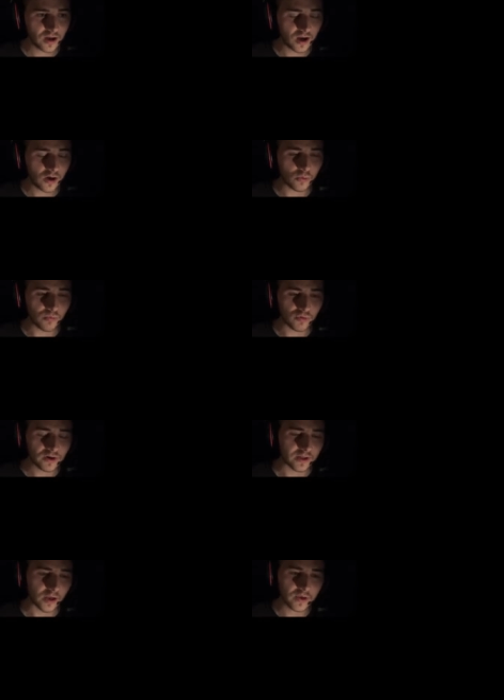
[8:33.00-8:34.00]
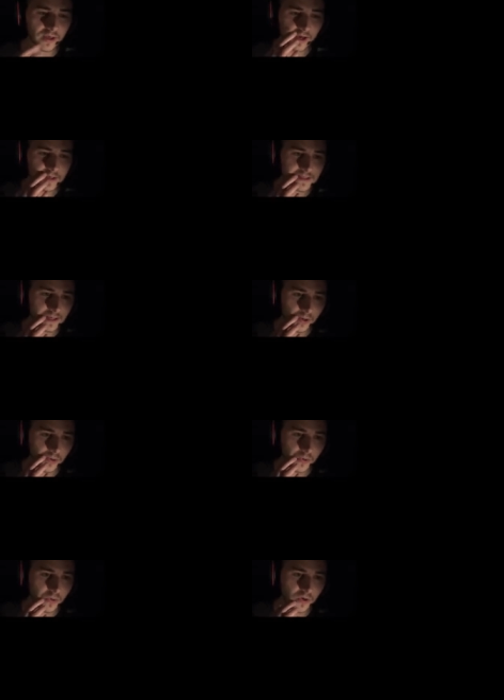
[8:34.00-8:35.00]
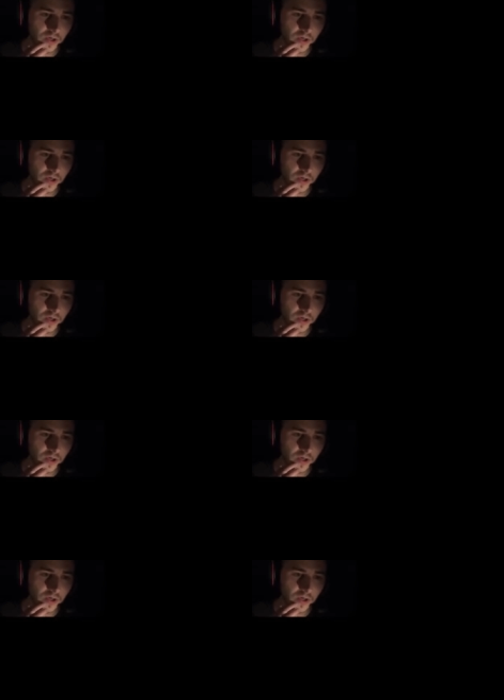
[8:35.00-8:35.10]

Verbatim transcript: Oh, brilliant. Okay, so...